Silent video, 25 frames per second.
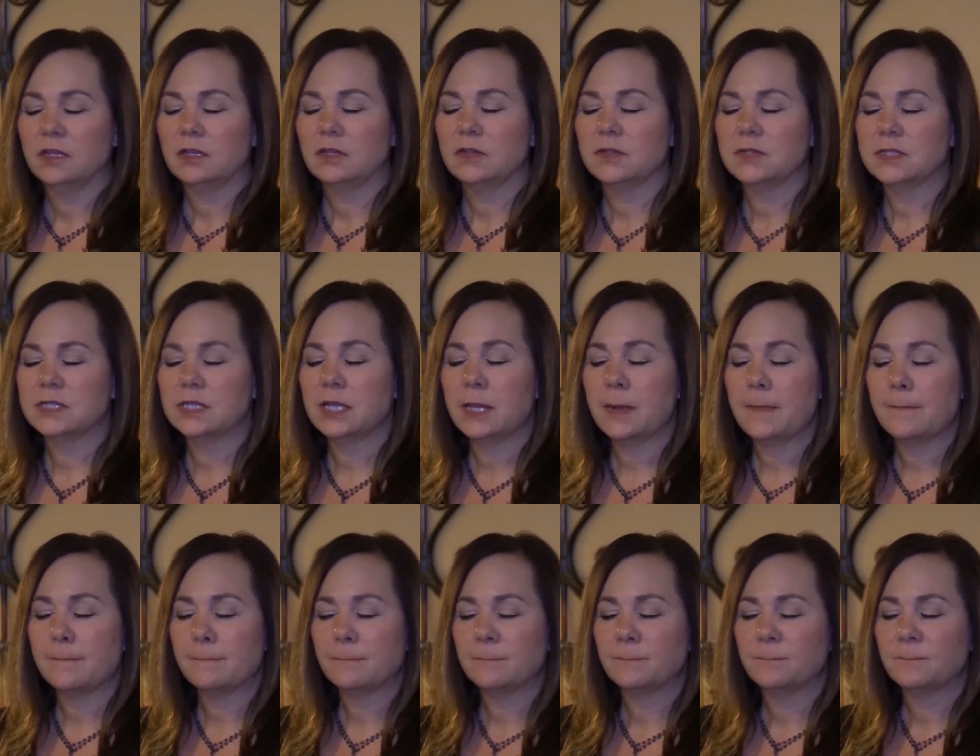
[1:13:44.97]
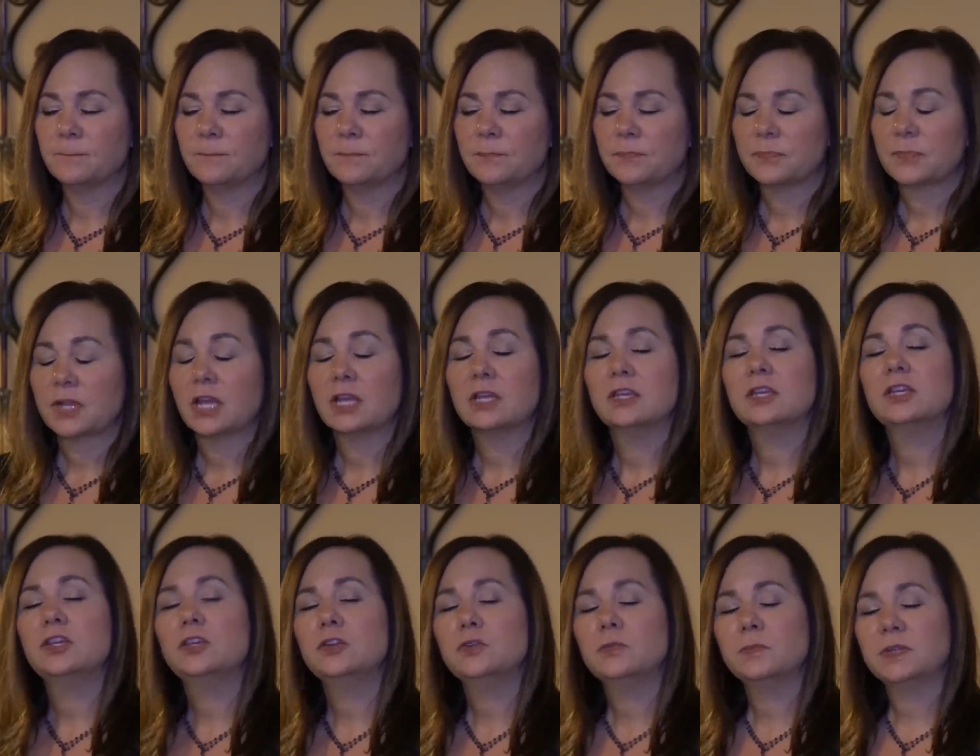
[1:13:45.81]
You see,
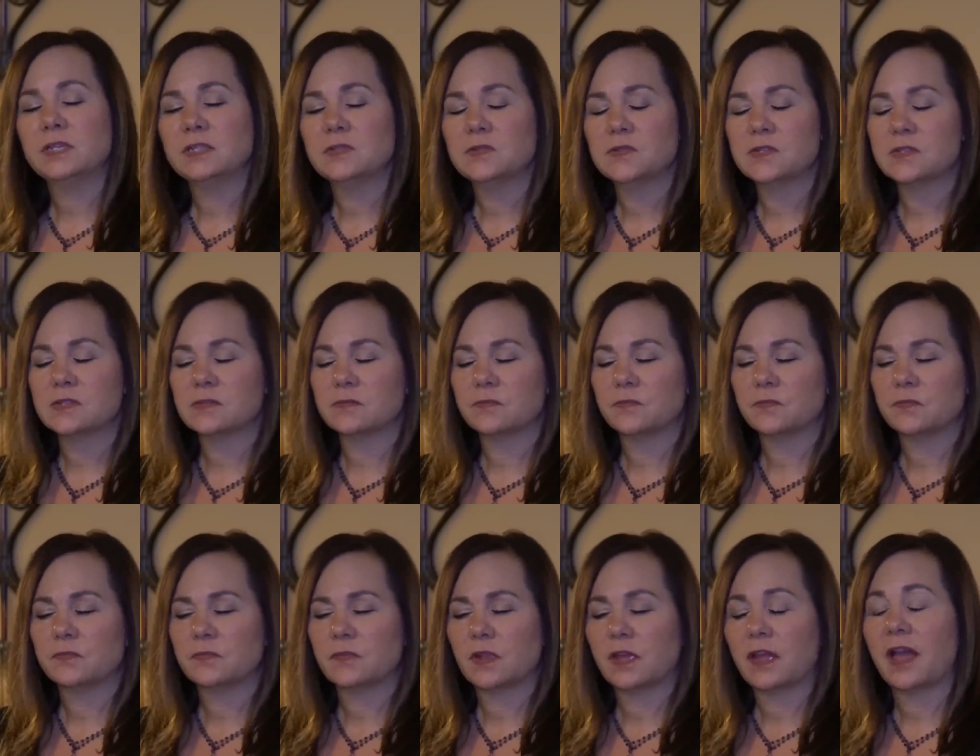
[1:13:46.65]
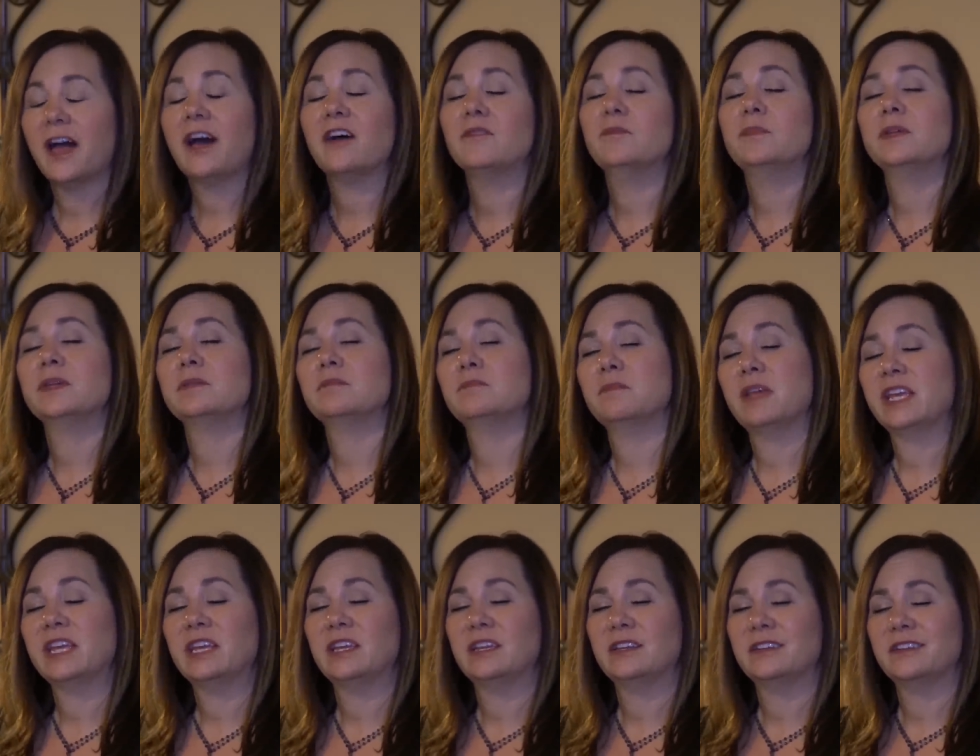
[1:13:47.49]
humans have been
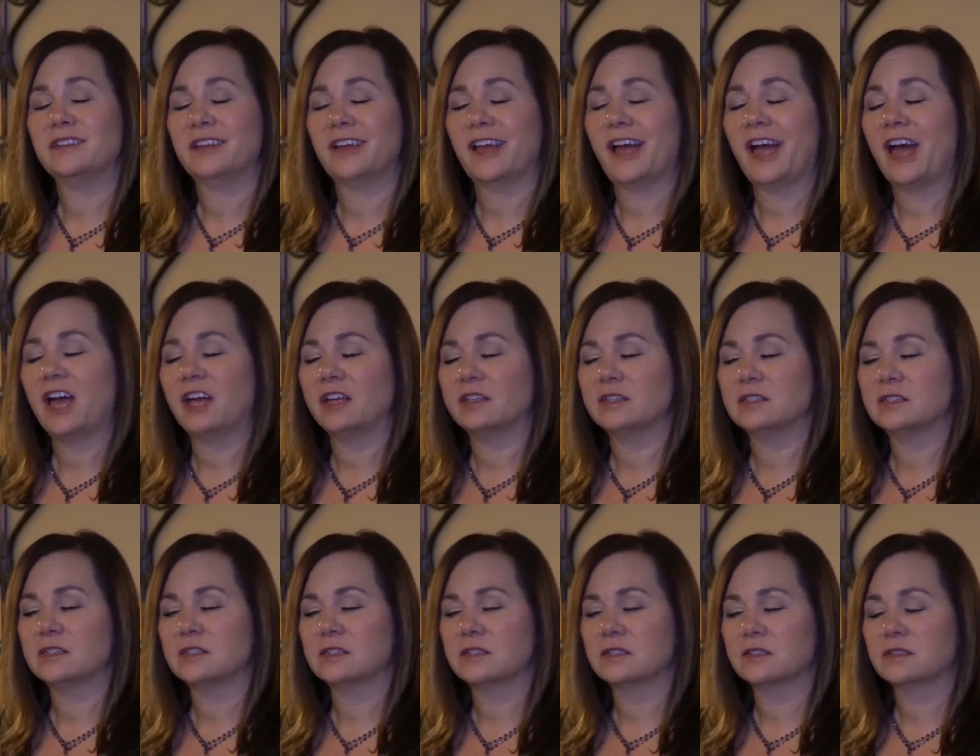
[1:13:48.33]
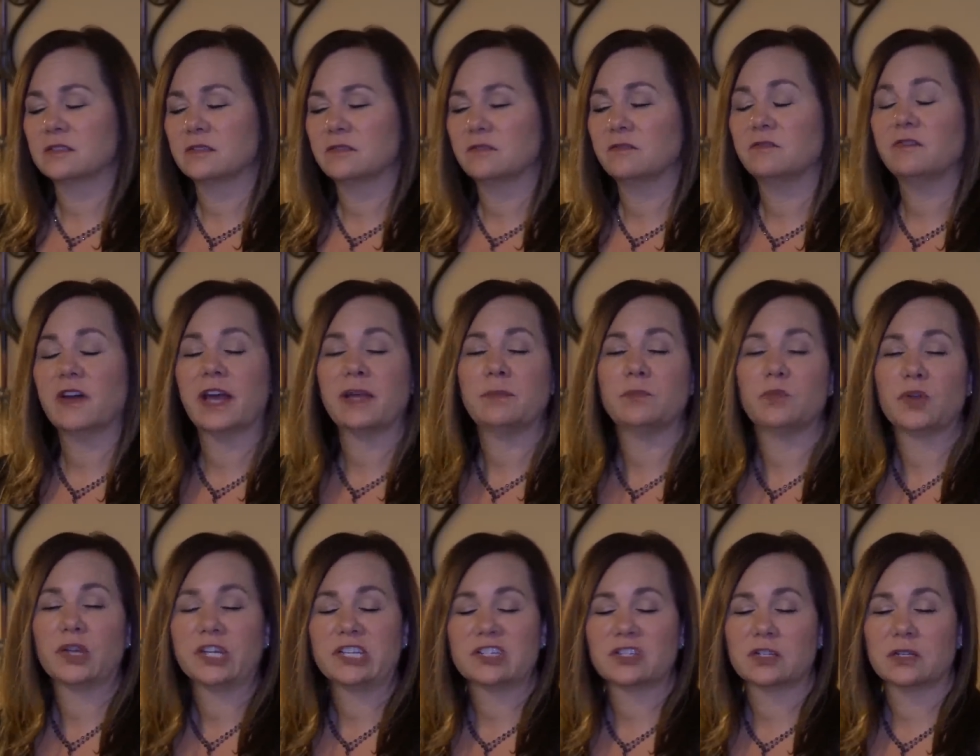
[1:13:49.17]
made as
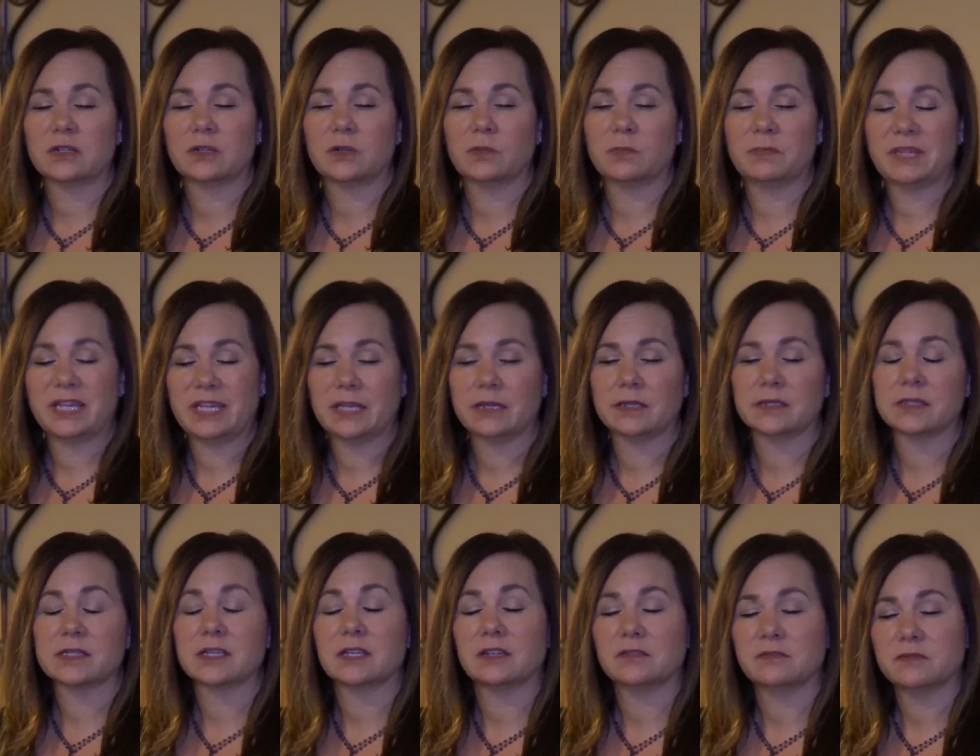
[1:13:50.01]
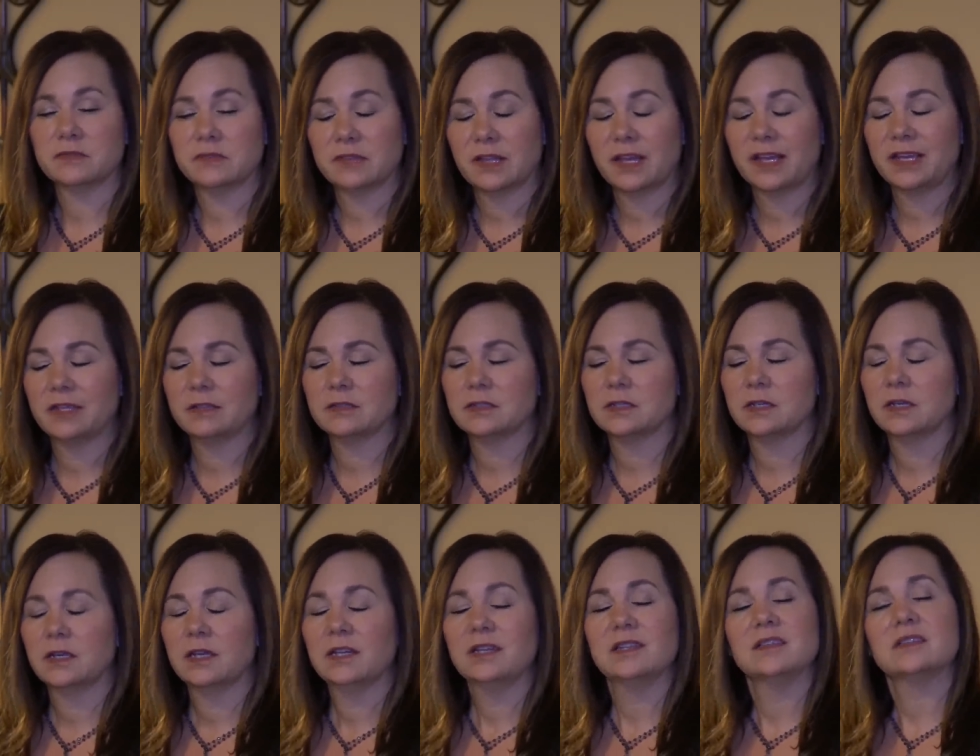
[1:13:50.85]
vibrational beings of light,
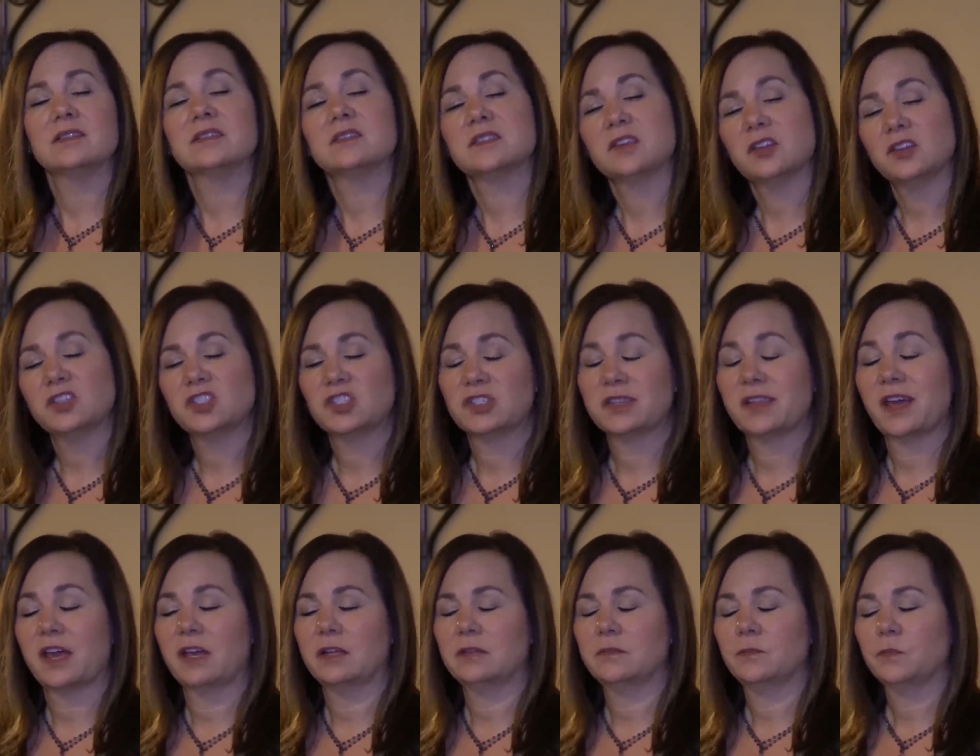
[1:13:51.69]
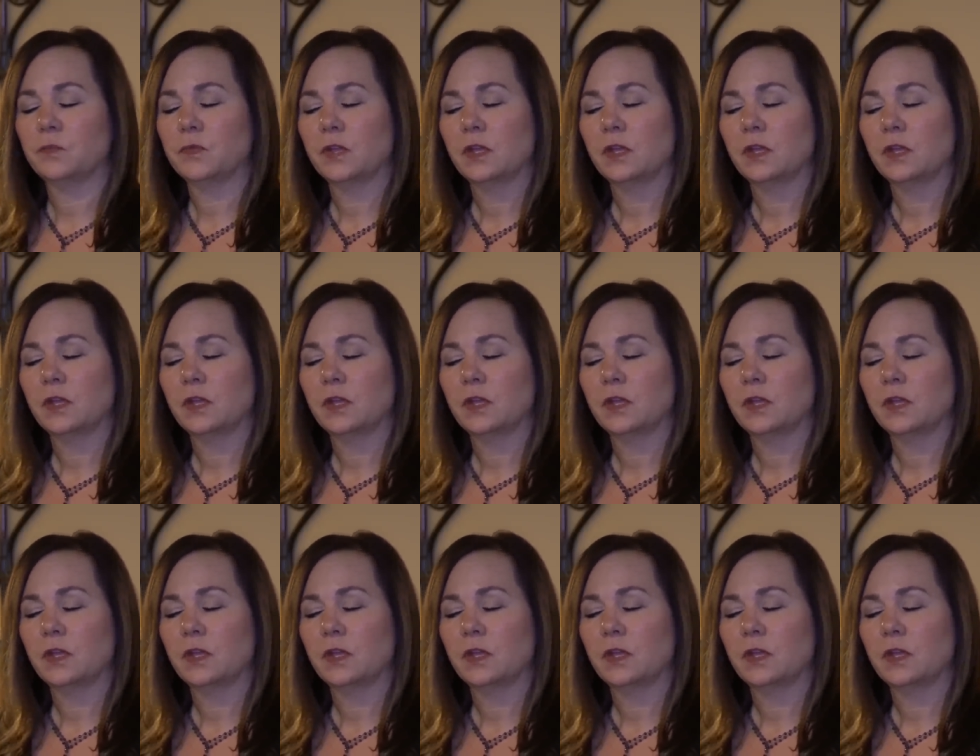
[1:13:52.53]
such that